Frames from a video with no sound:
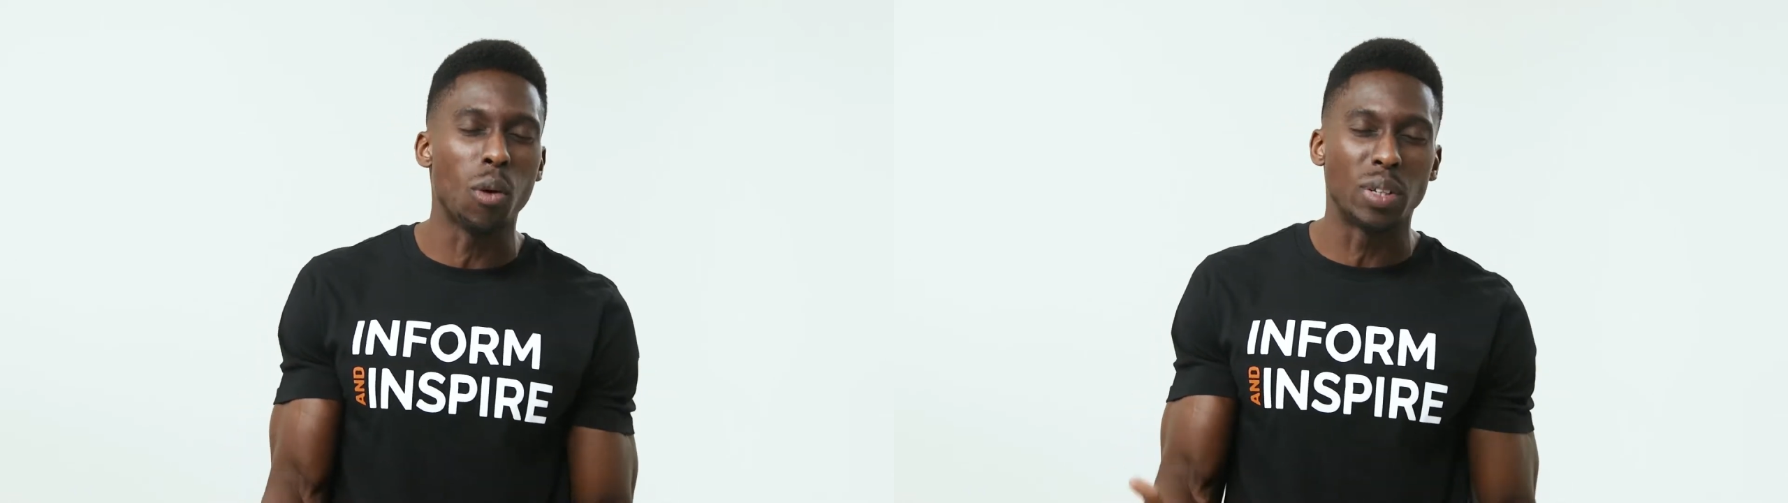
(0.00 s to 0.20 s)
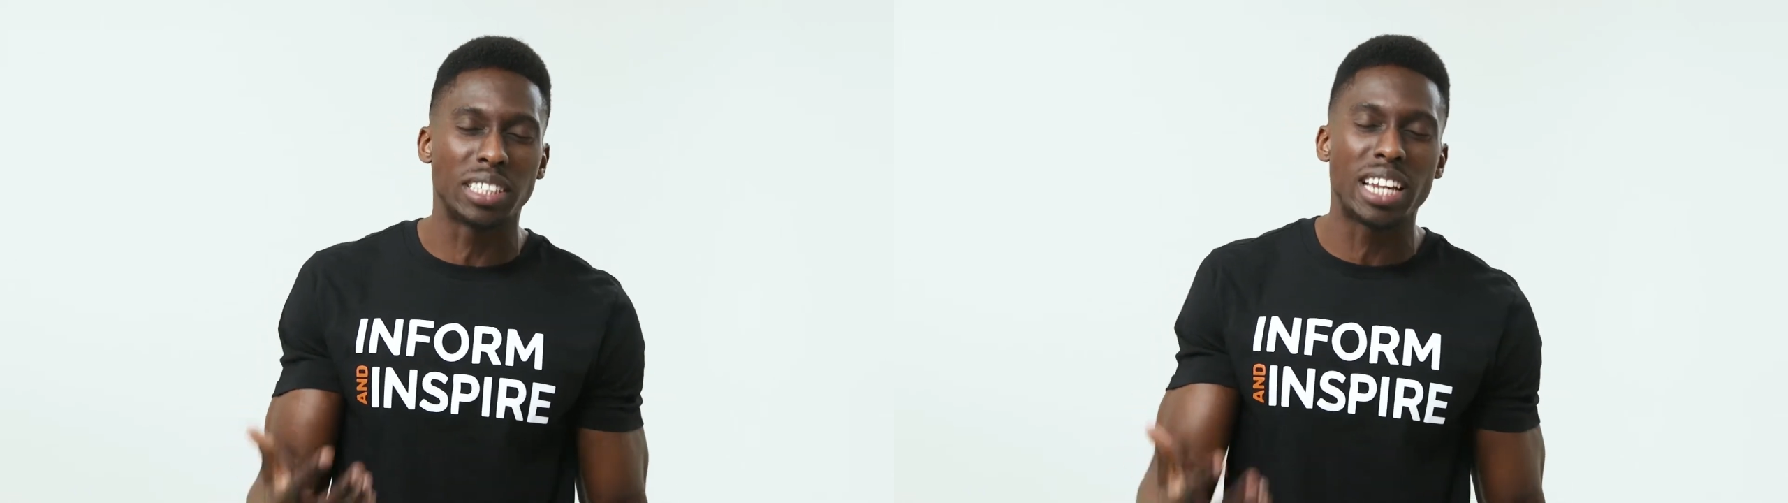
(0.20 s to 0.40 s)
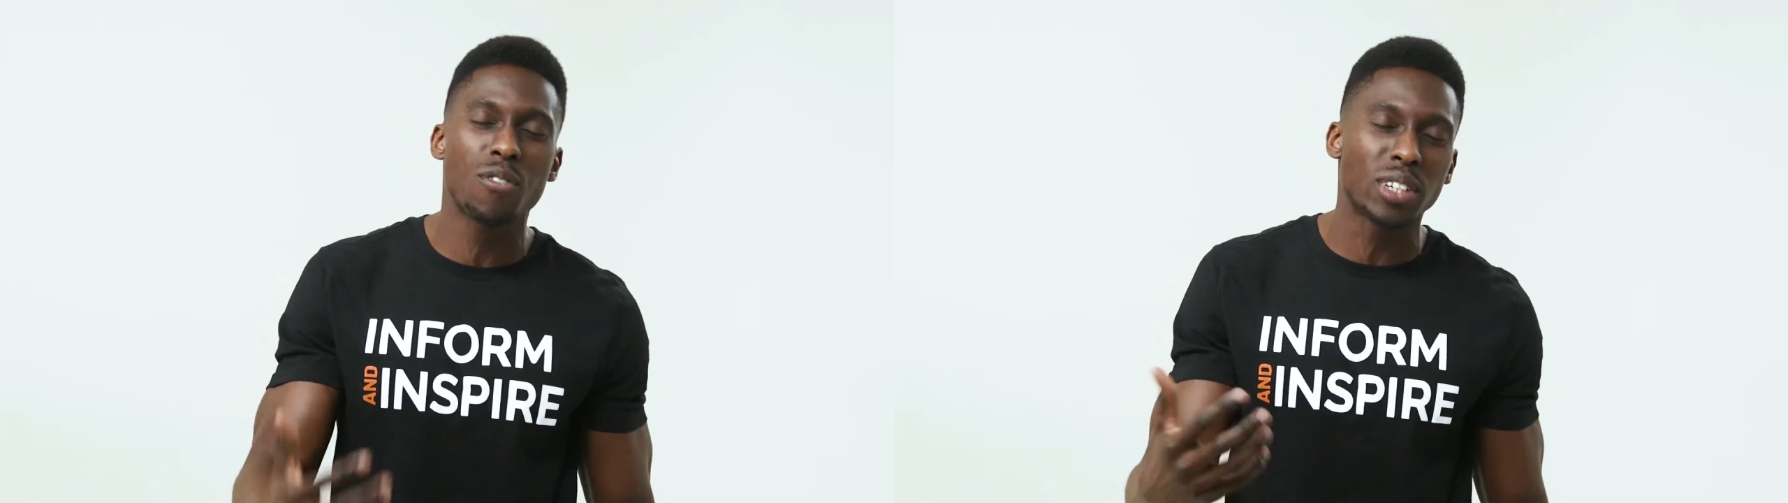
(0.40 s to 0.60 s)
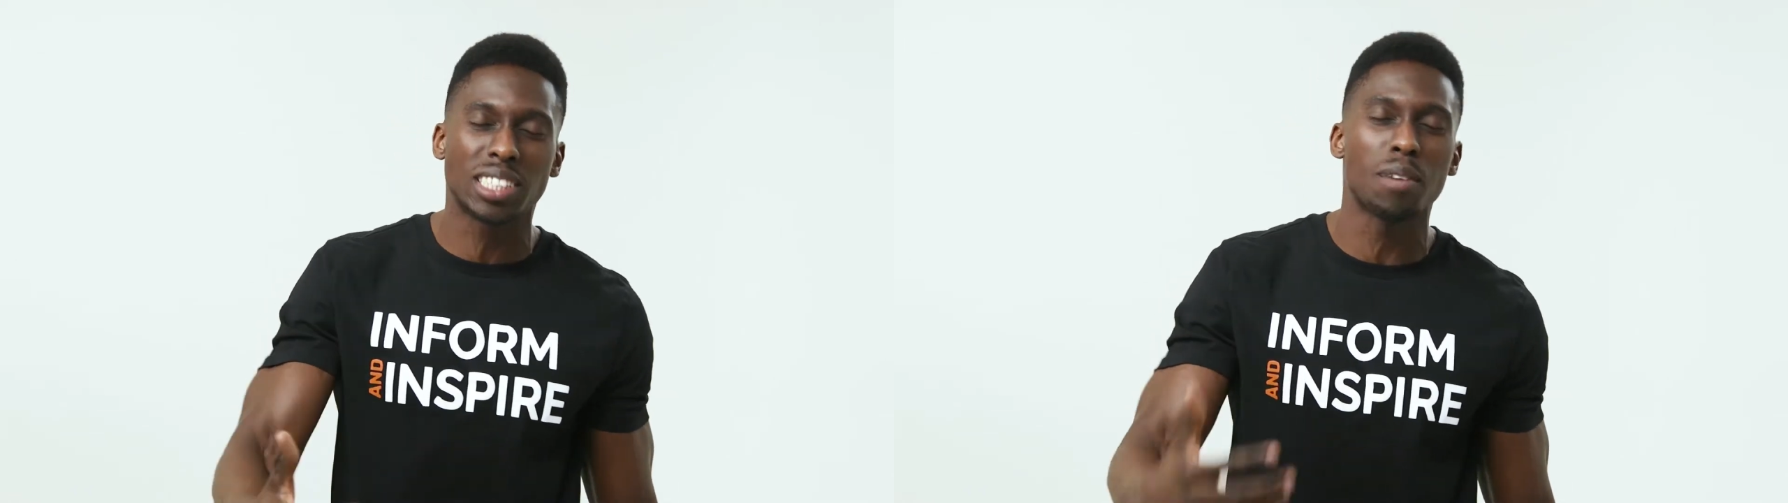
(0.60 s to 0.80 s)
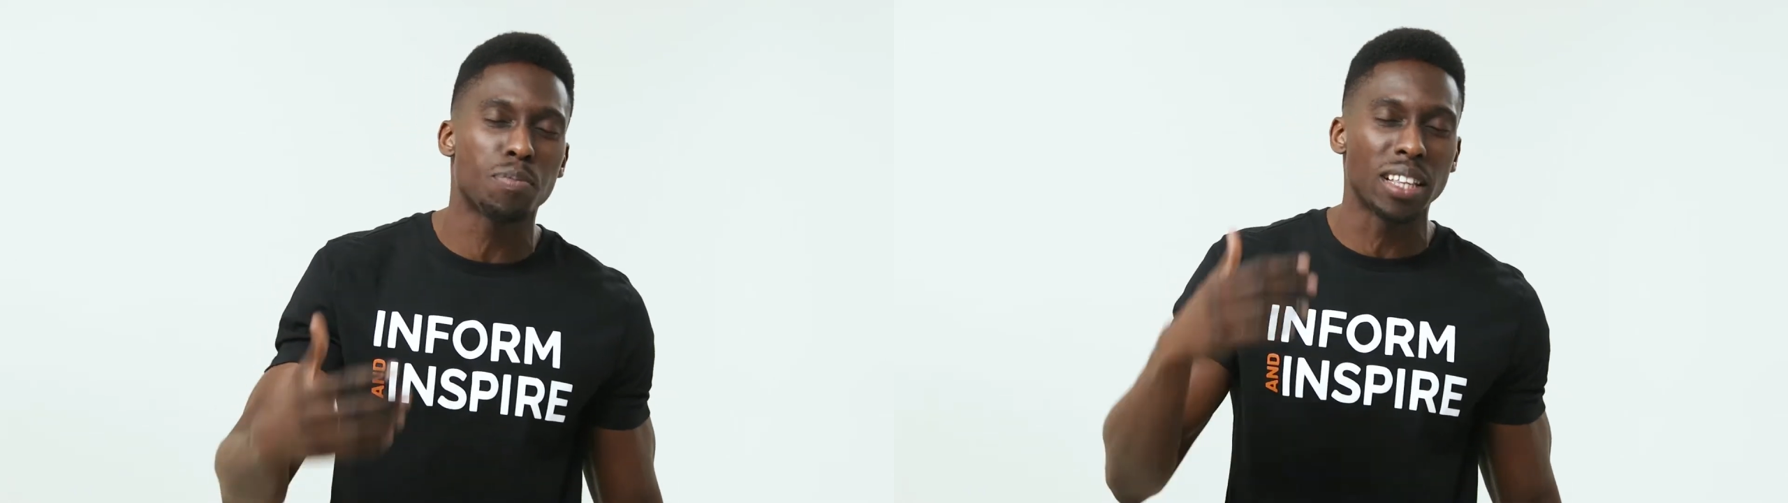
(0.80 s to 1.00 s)
it was never
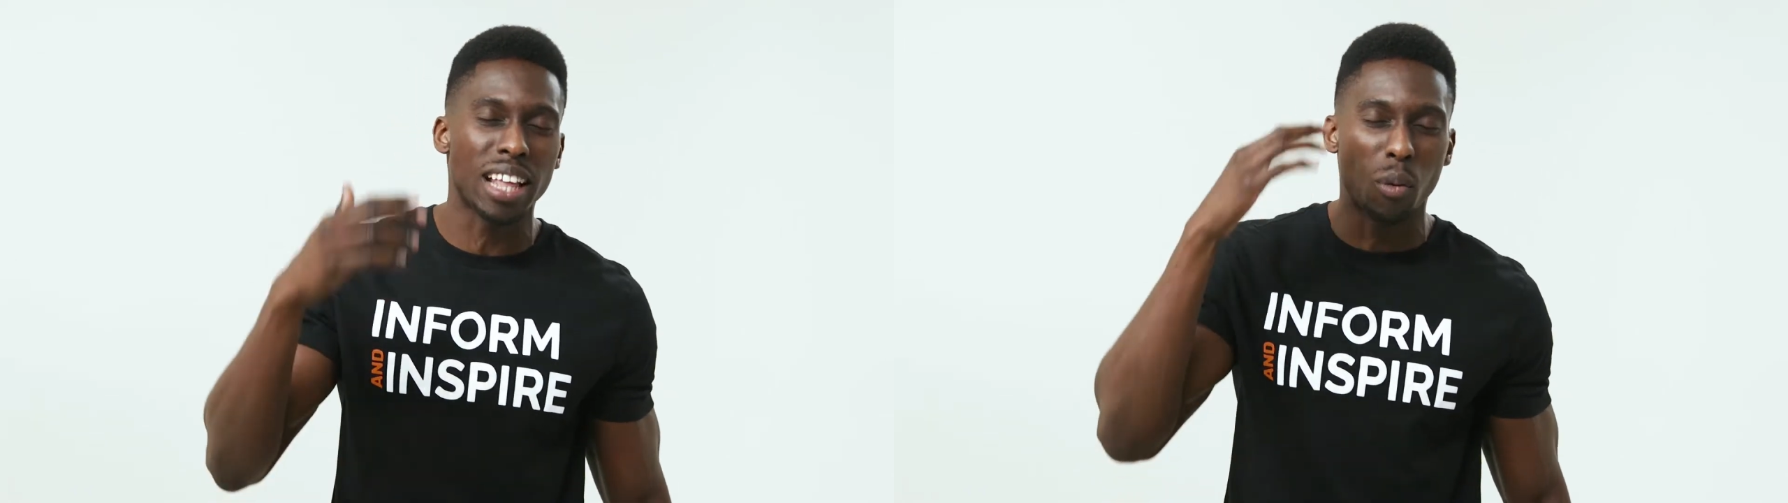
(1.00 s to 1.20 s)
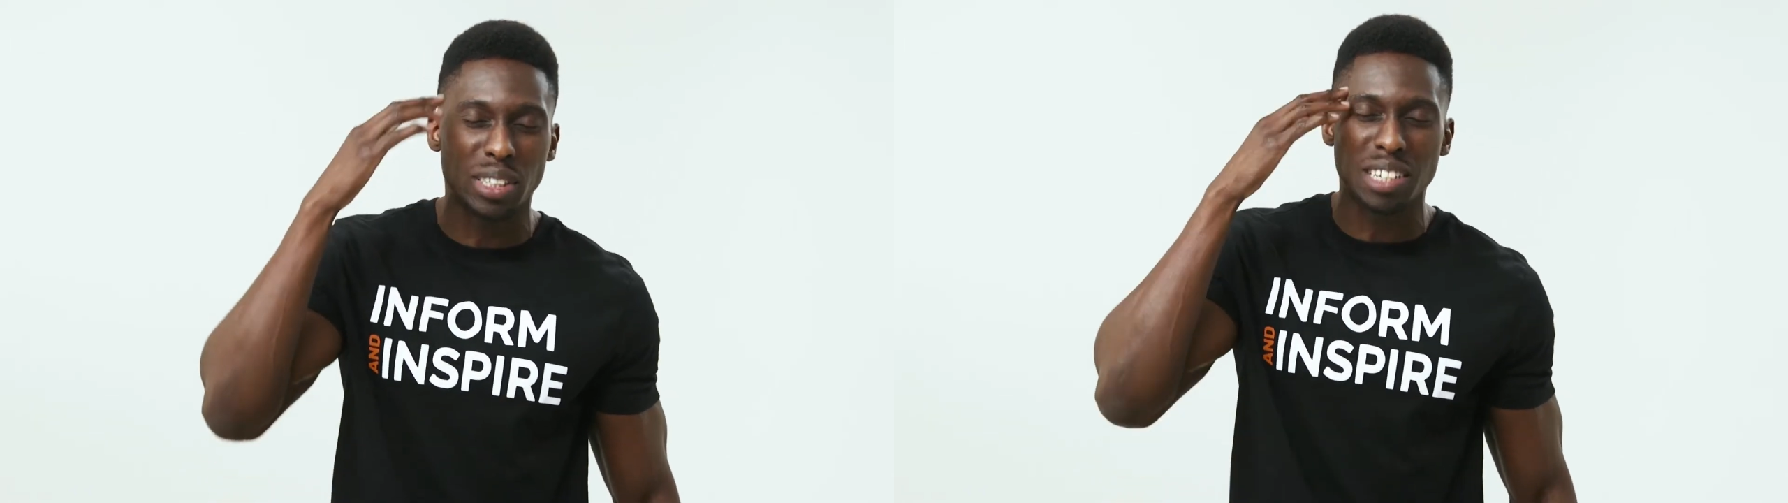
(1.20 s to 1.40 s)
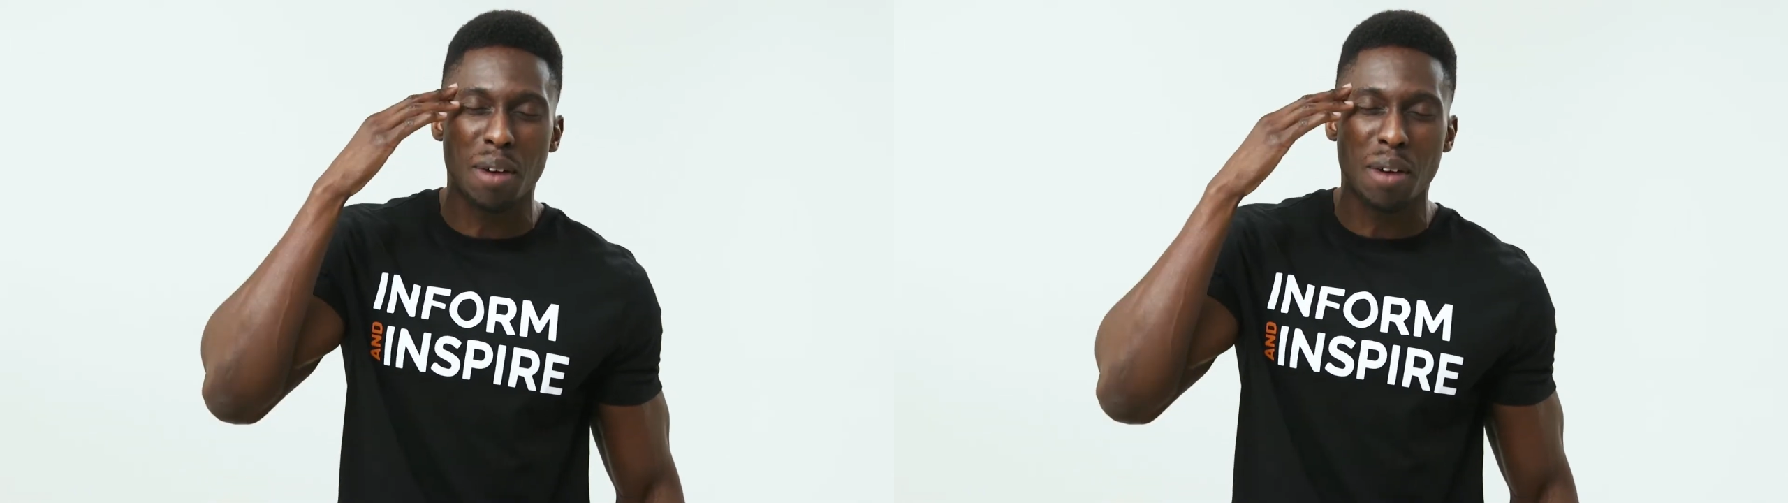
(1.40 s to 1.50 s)
something that was